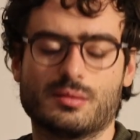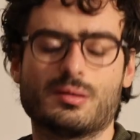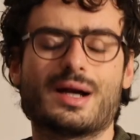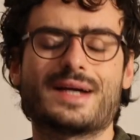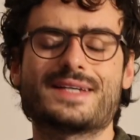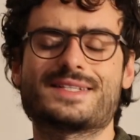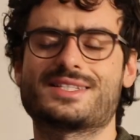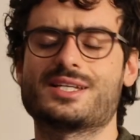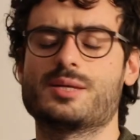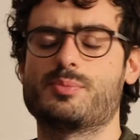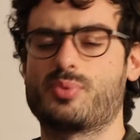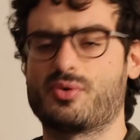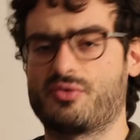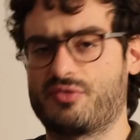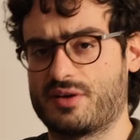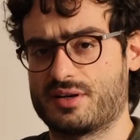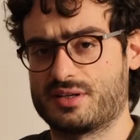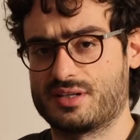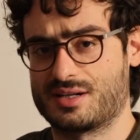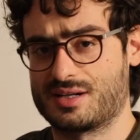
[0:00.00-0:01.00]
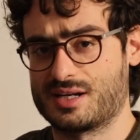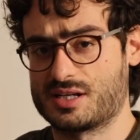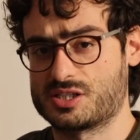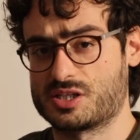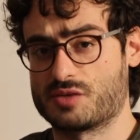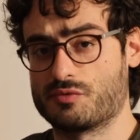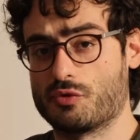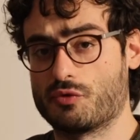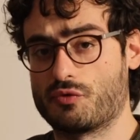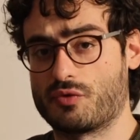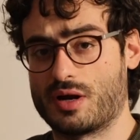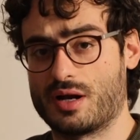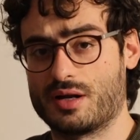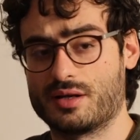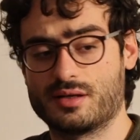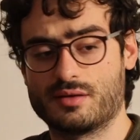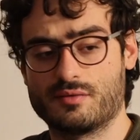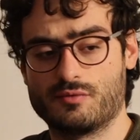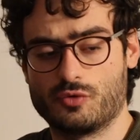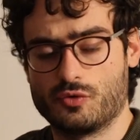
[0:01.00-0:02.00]
I still prefer the classic
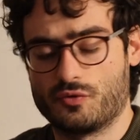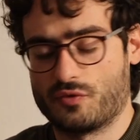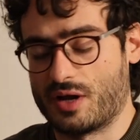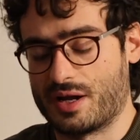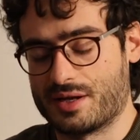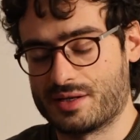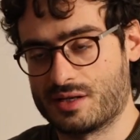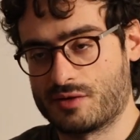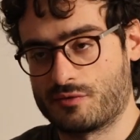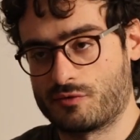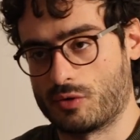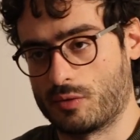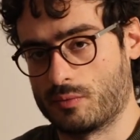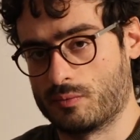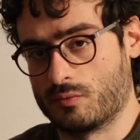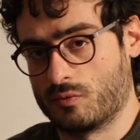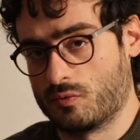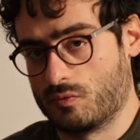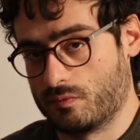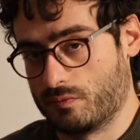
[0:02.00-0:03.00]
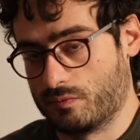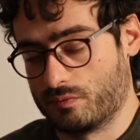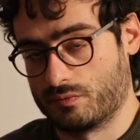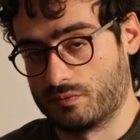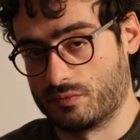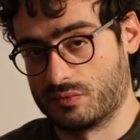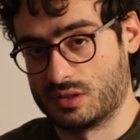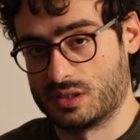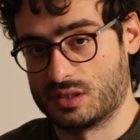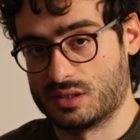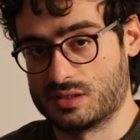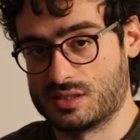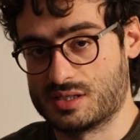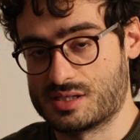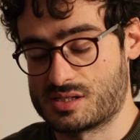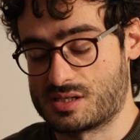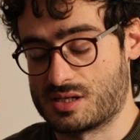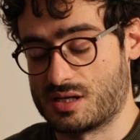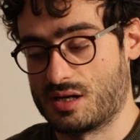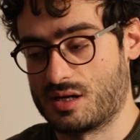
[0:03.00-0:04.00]
viewfinder from the
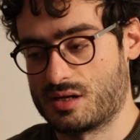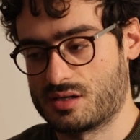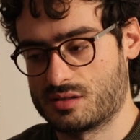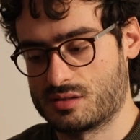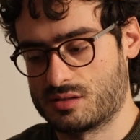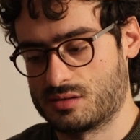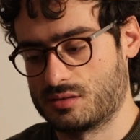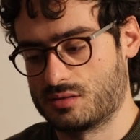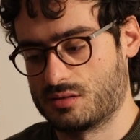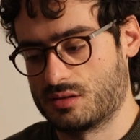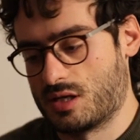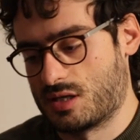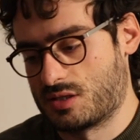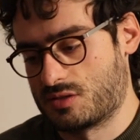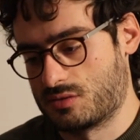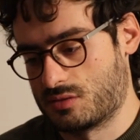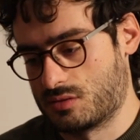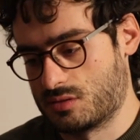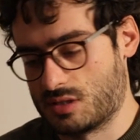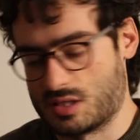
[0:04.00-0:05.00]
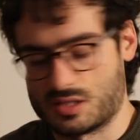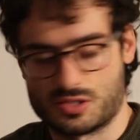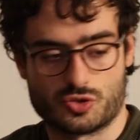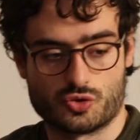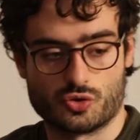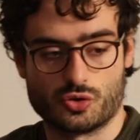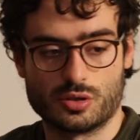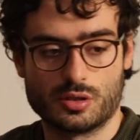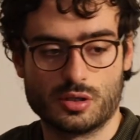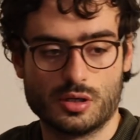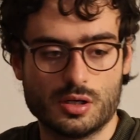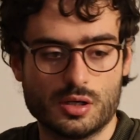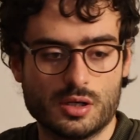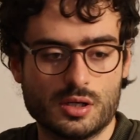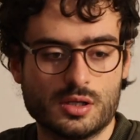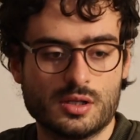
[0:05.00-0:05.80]
DSLR, that's sure.